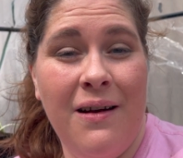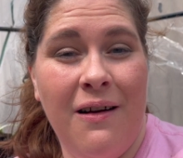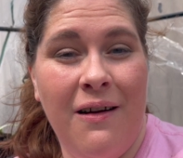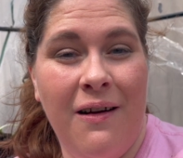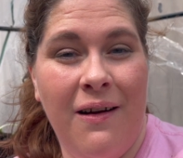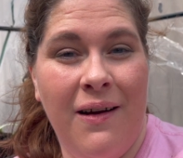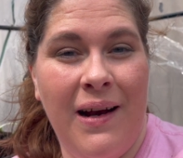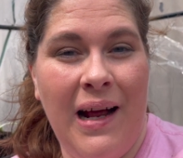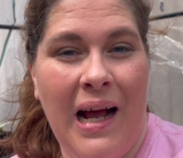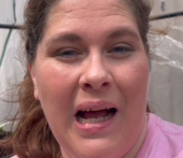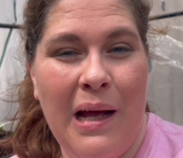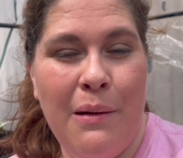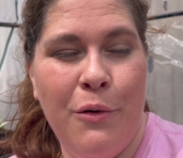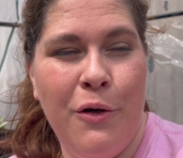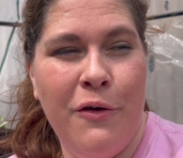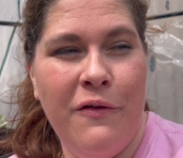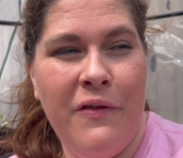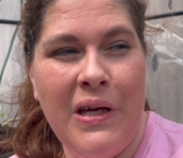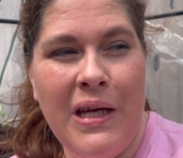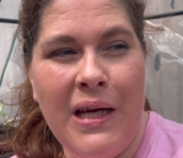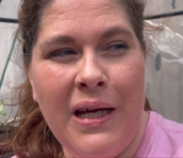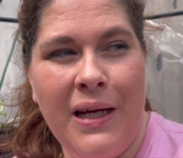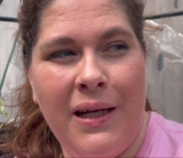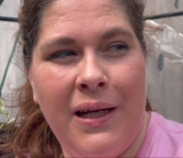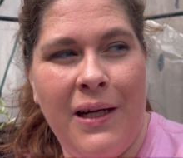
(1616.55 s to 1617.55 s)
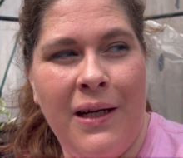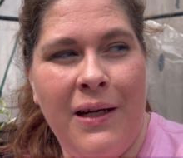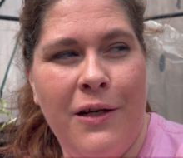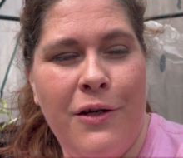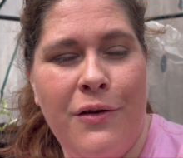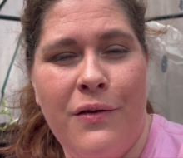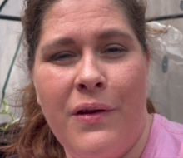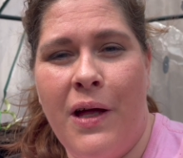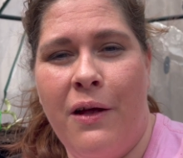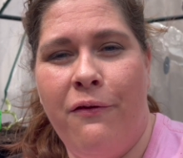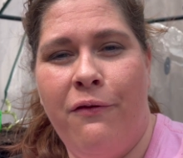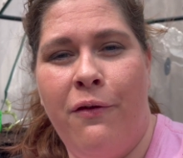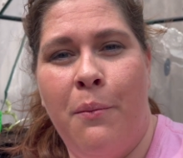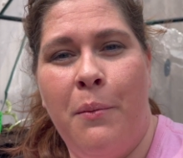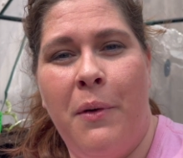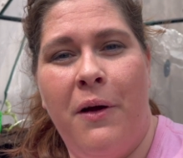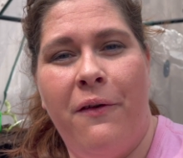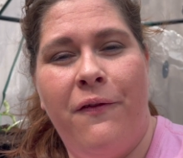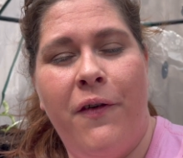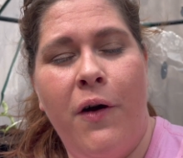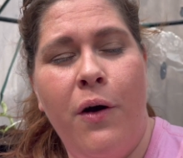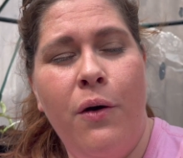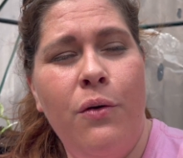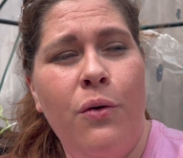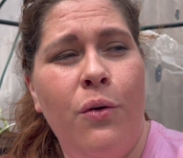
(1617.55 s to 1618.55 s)
on iMovie. I can do that from my
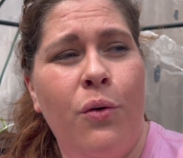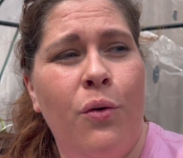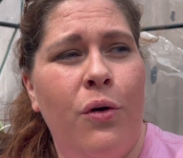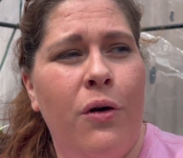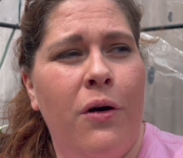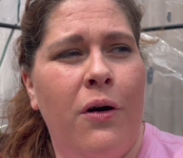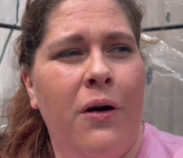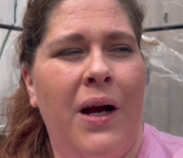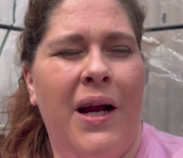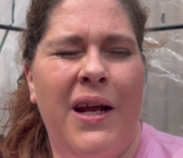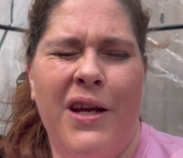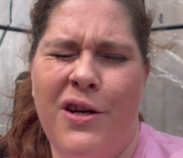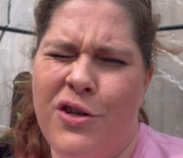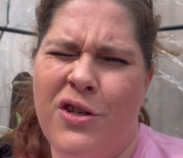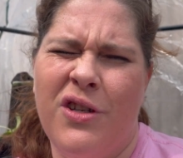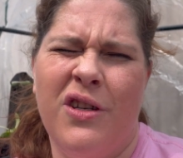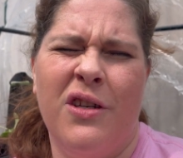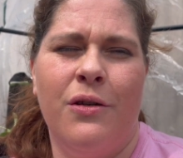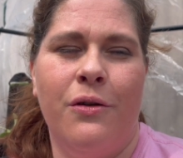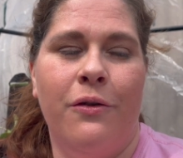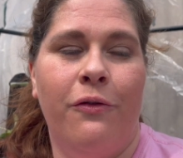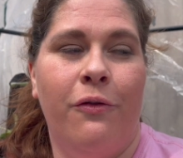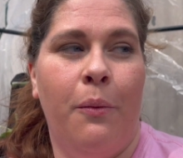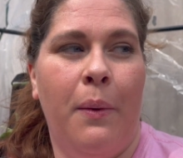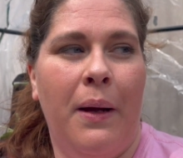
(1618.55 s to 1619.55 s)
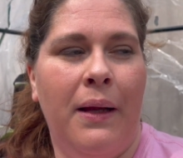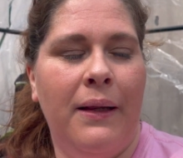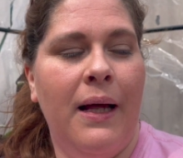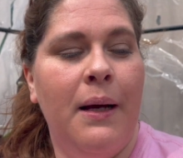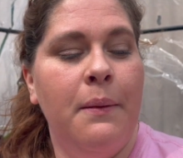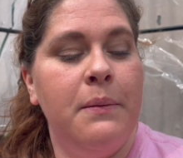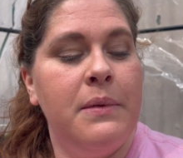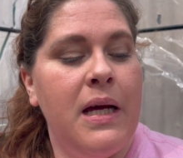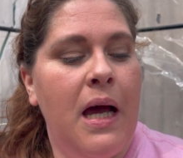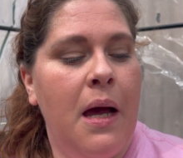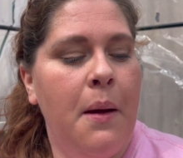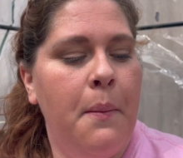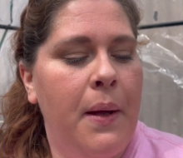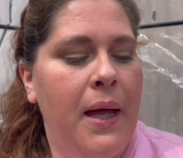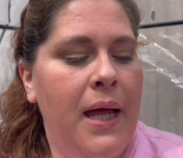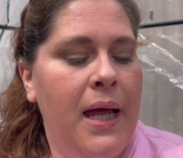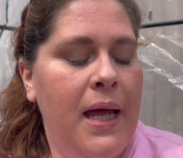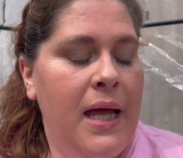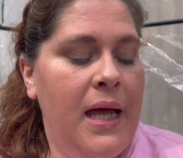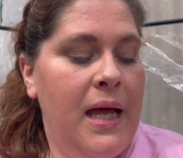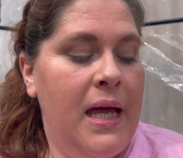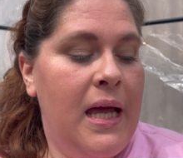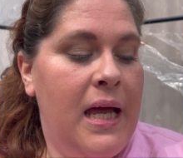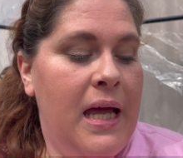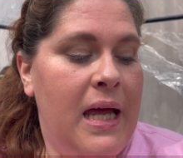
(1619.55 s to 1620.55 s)
phone, or I usually do it from my laptop,
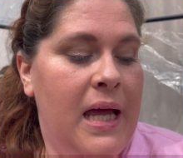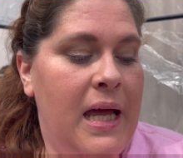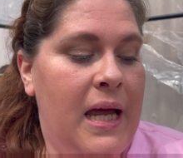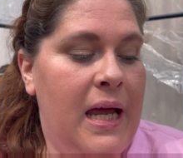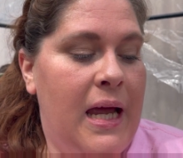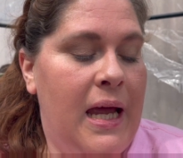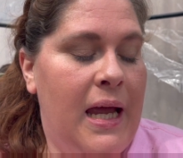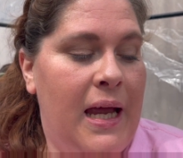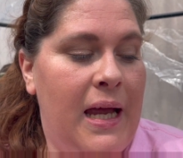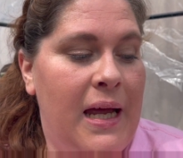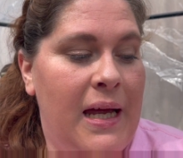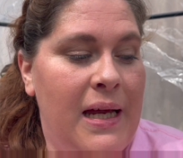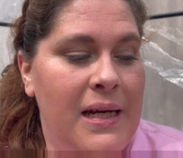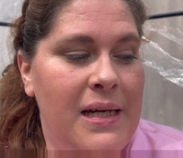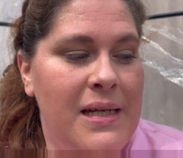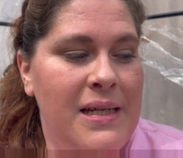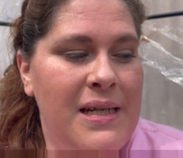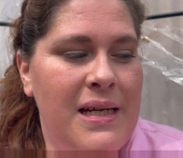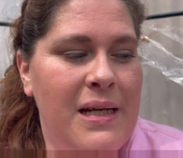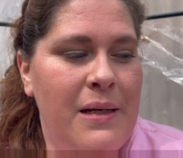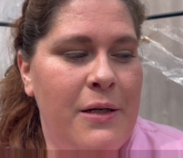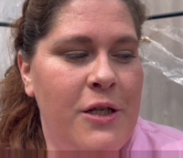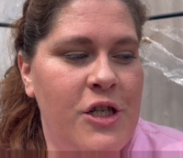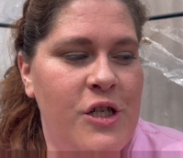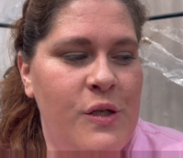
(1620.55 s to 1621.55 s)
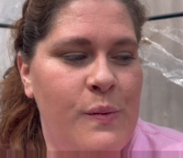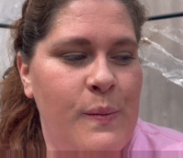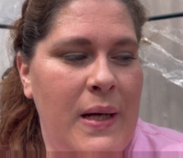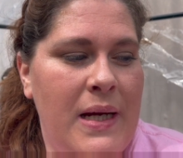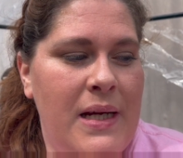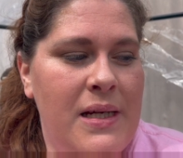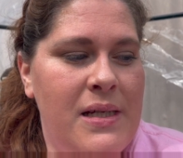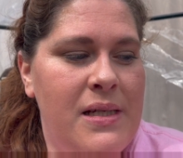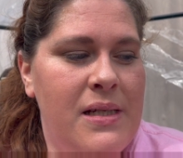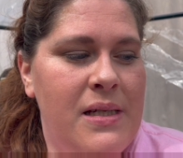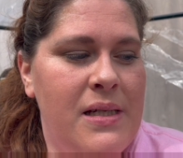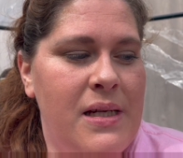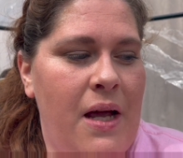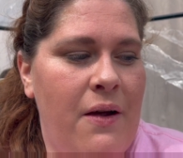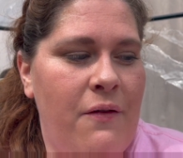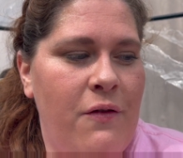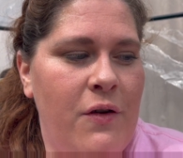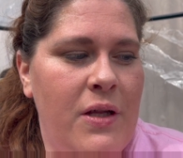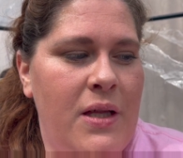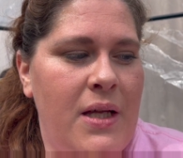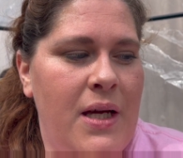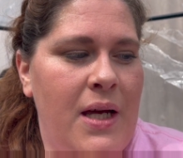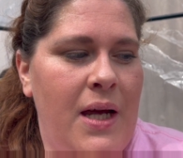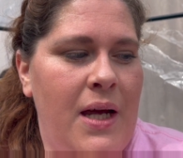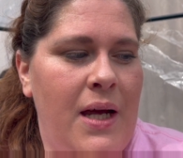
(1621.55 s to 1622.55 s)
and it just makes
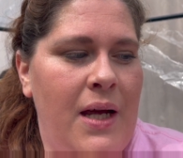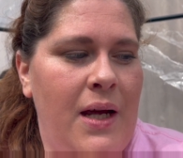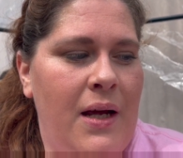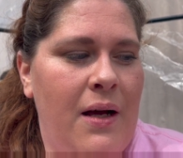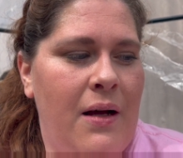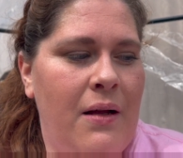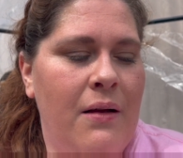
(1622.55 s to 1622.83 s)
everything a